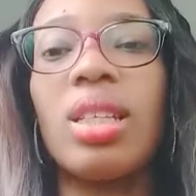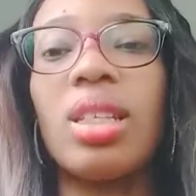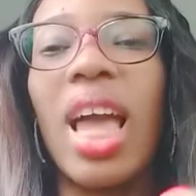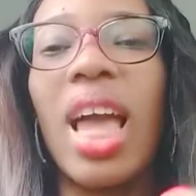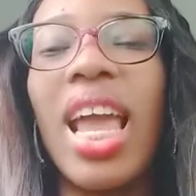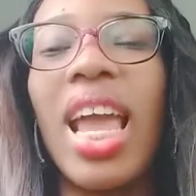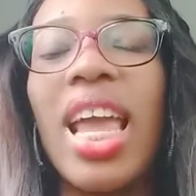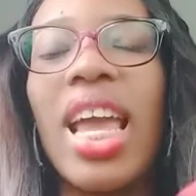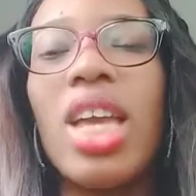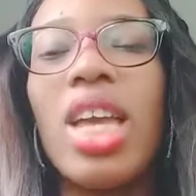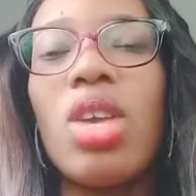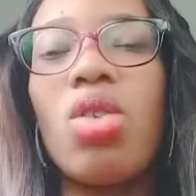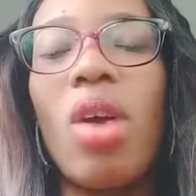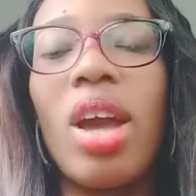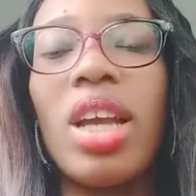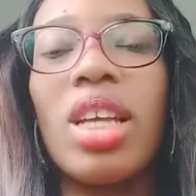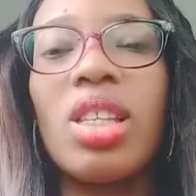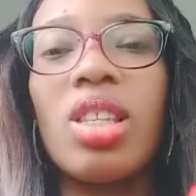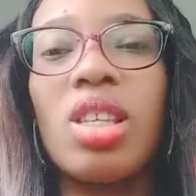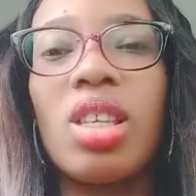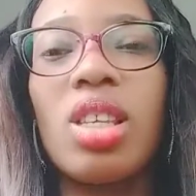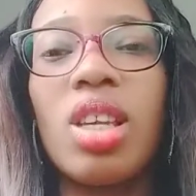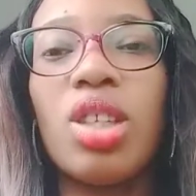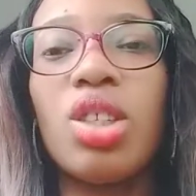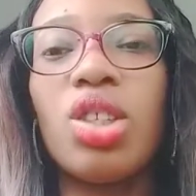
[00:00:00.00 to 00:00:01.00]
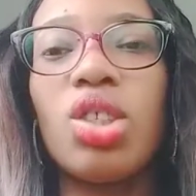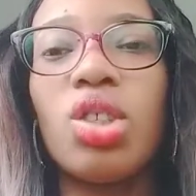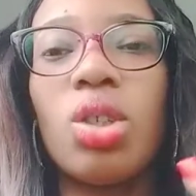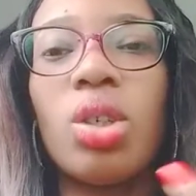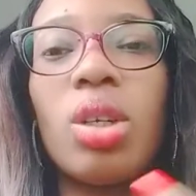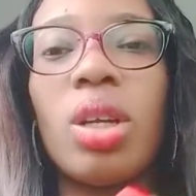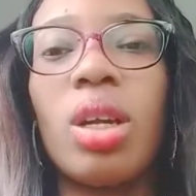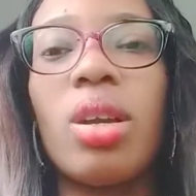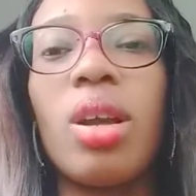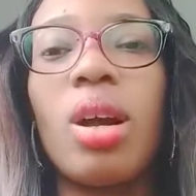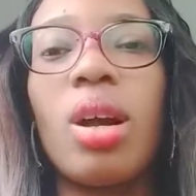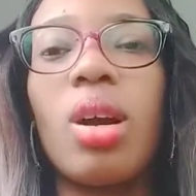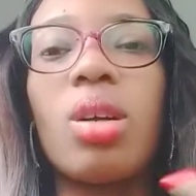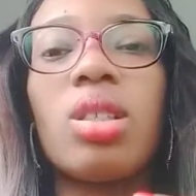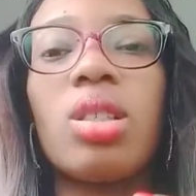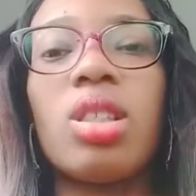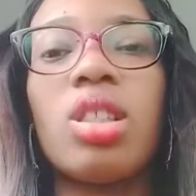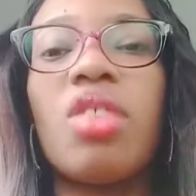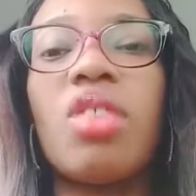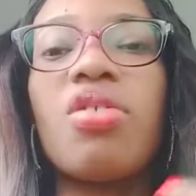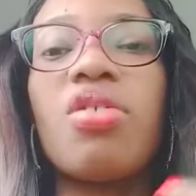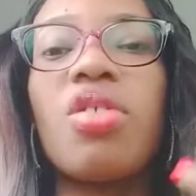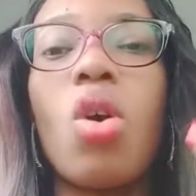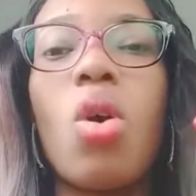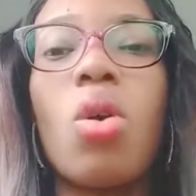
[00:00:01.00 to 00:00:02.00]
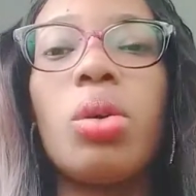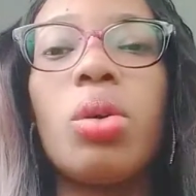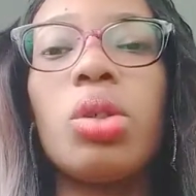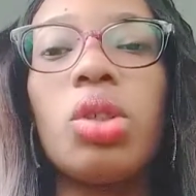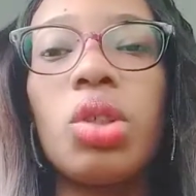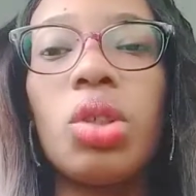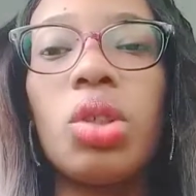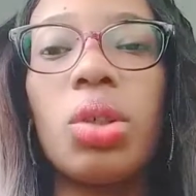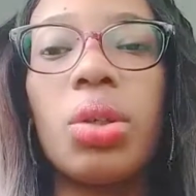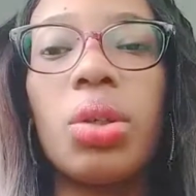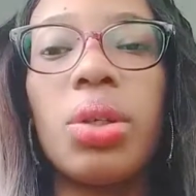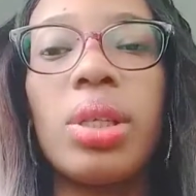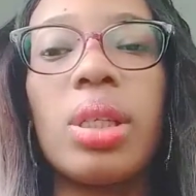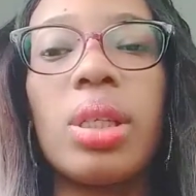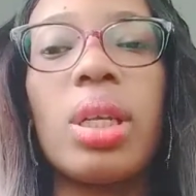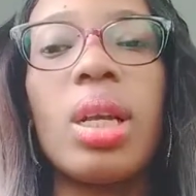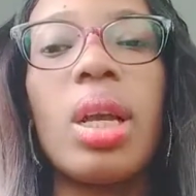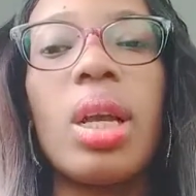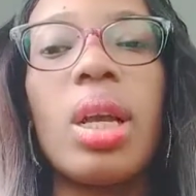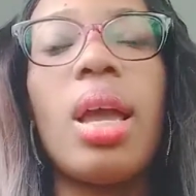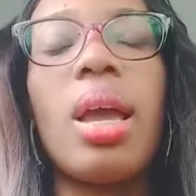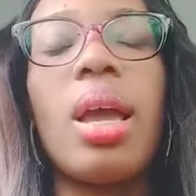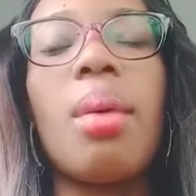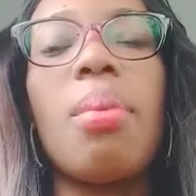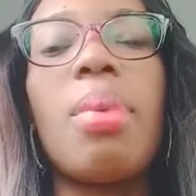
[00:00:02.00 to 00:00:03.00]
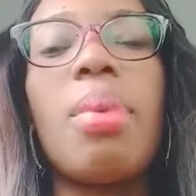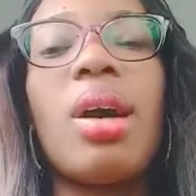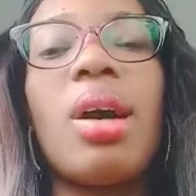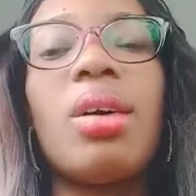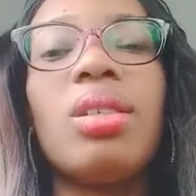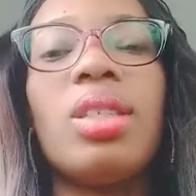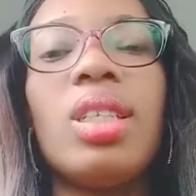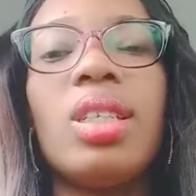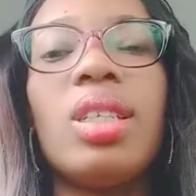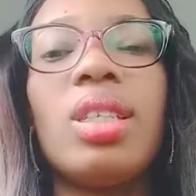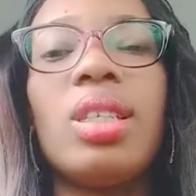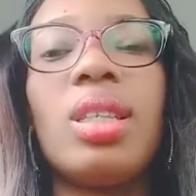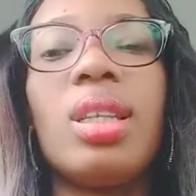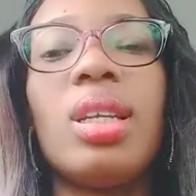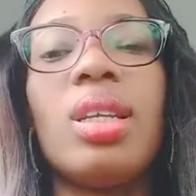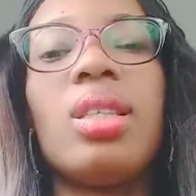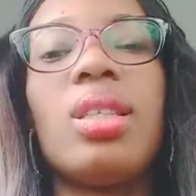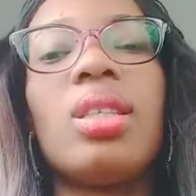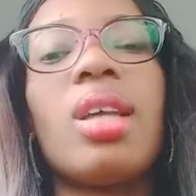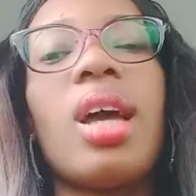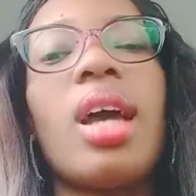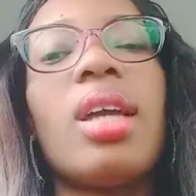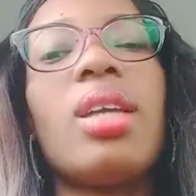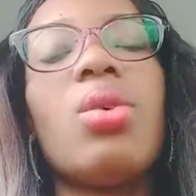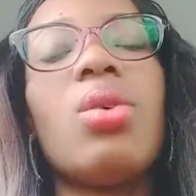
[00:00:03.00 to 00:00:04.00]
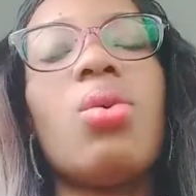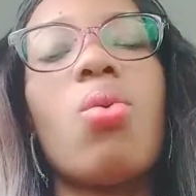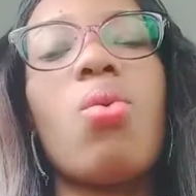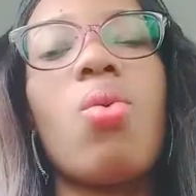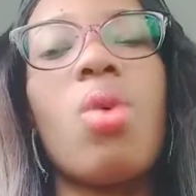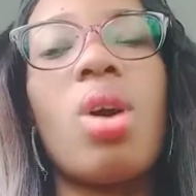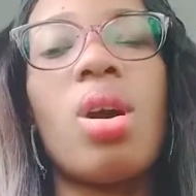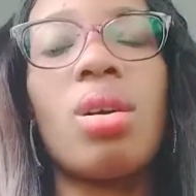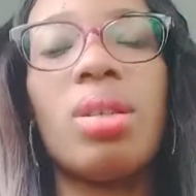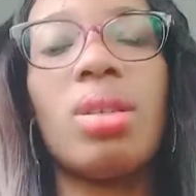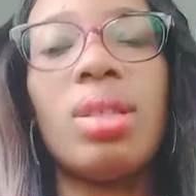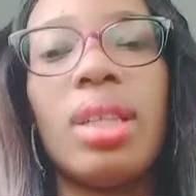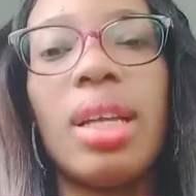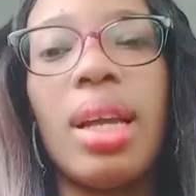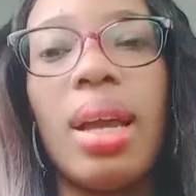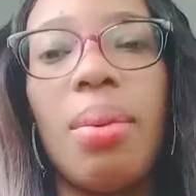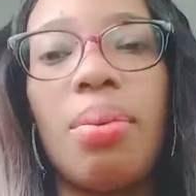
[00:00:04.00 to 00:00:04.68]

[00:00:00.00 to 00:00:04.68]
Like, you're intentional, you're self-conscious about these things, and you work on them.